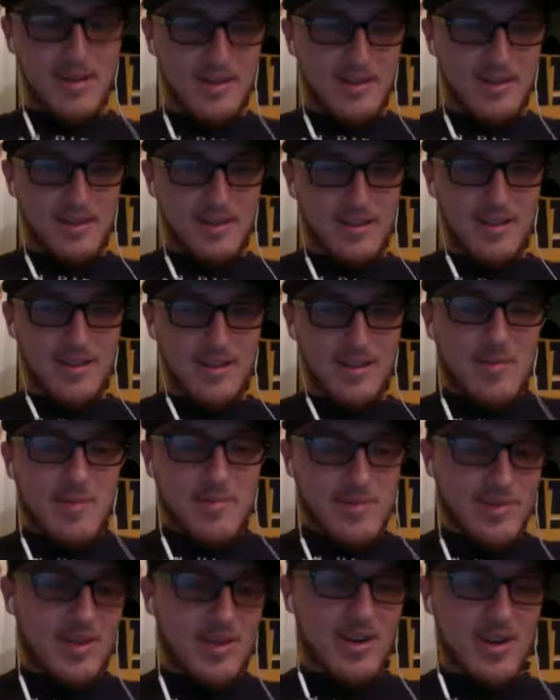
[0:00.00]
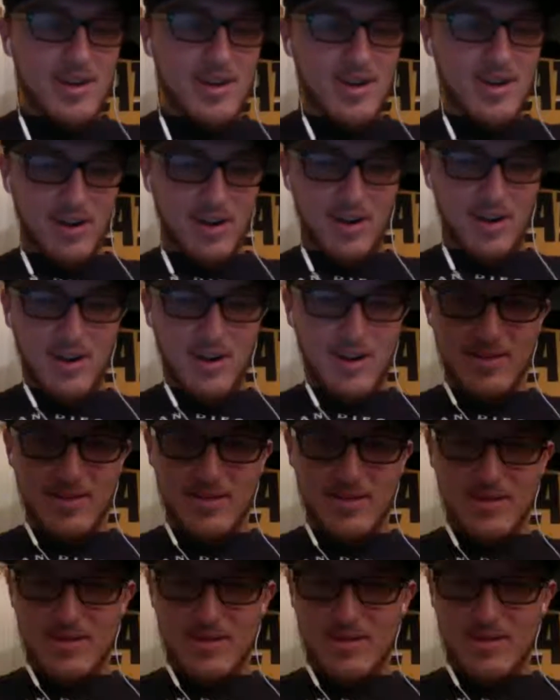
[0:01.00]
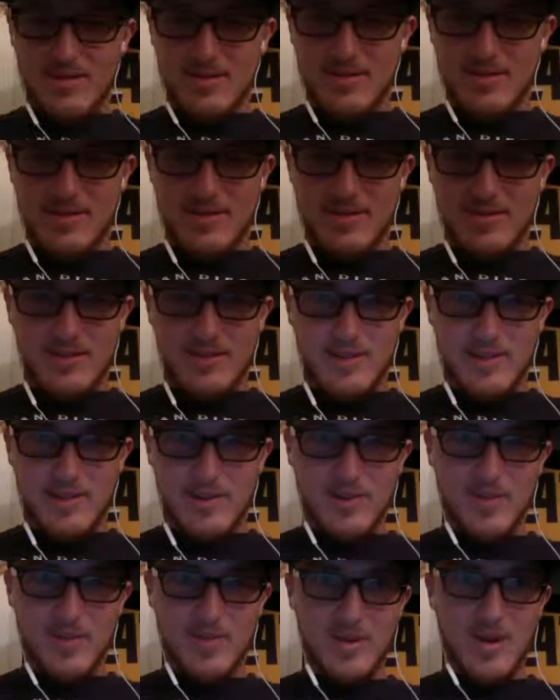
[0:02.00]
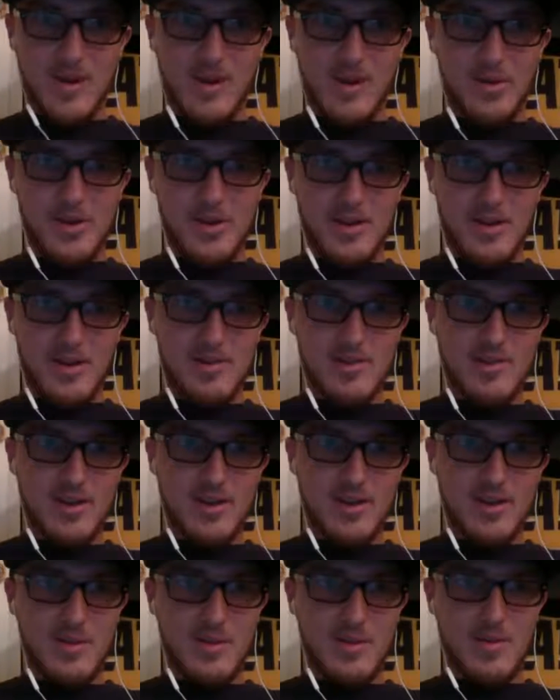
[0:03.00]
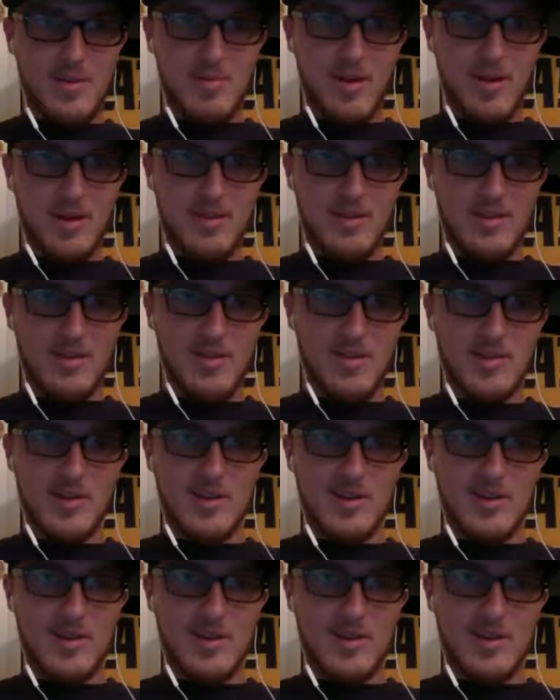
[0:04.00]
Lobster. It should always be Brock Lobster.